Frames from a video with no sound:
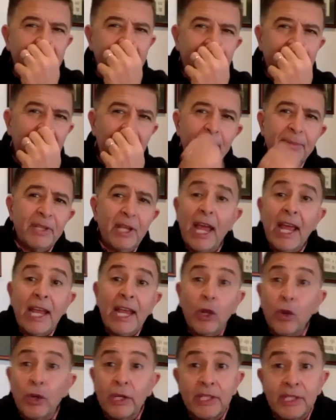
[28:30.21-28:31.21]
And
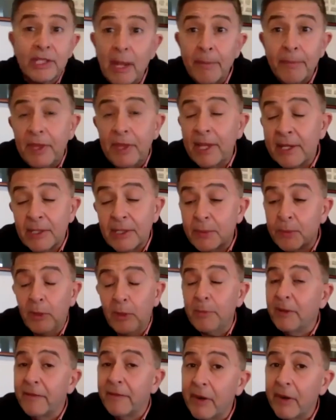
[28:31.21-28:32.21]
look, some things will
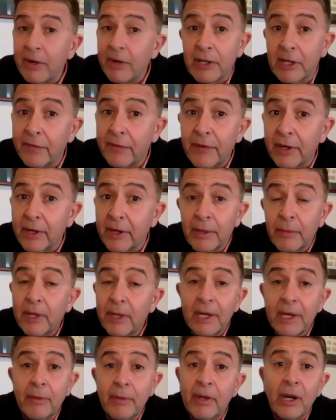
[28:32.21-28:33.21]
be very different
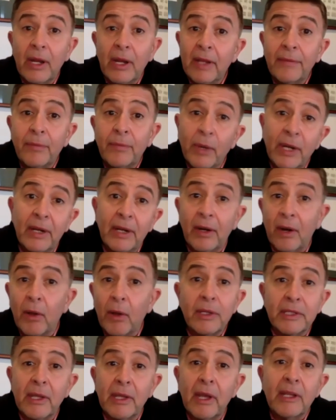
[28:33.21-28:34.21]
when it
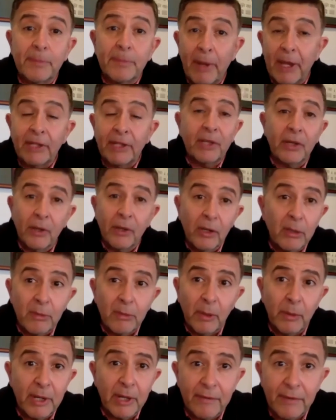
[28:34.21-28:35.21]
all goes back to
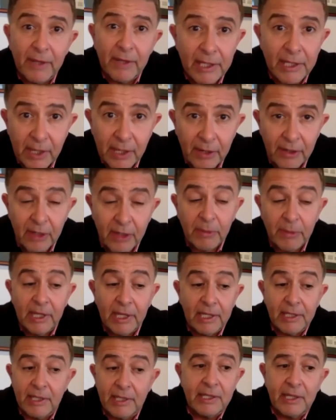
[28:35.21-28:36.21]
normal, whatever that's going to be.
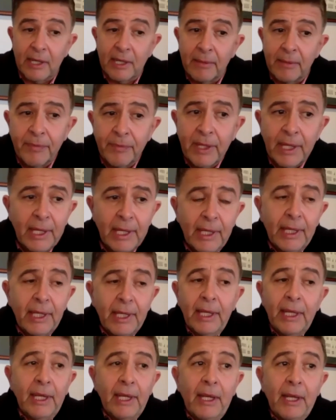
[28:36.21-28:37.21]
It's I
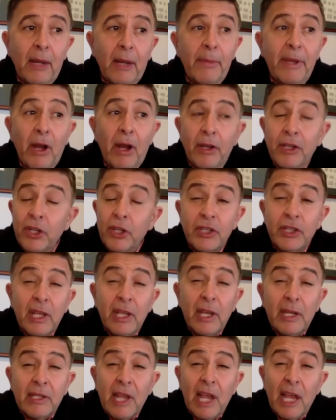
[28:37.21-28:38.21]
mean, I use the
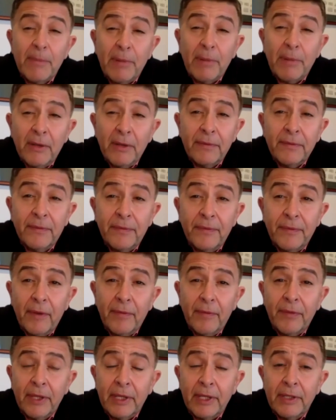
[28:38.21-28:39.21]
example
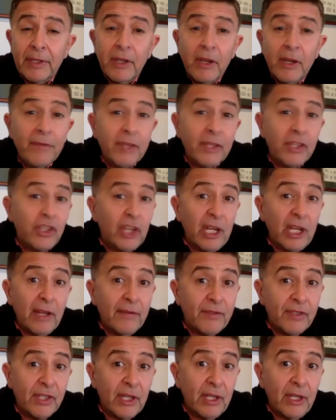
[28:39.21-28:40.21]
of the
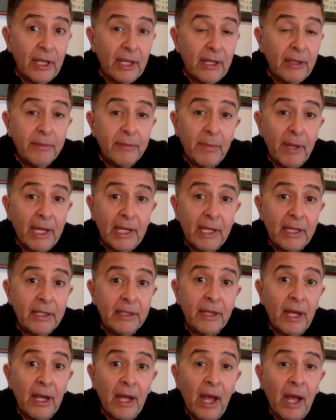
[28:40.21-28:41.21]
GFC back in
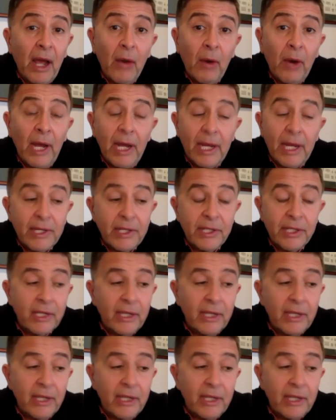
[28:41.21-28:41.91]
2008.